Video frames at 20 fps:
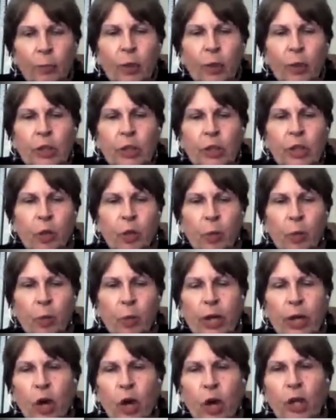building their
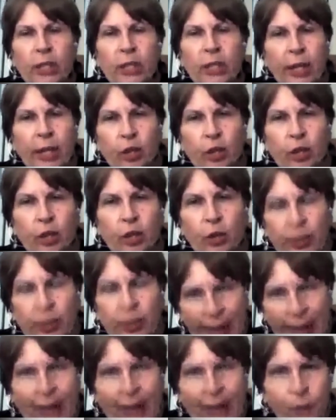brain architecture at
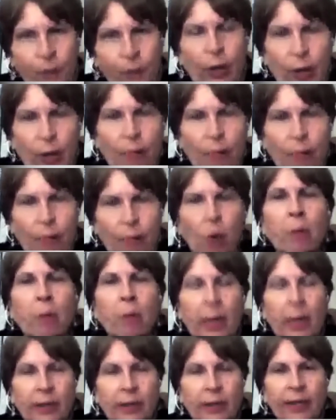that very
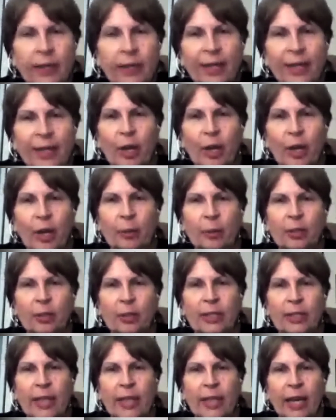moment, they're able to
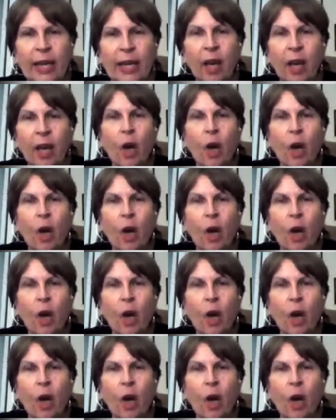say,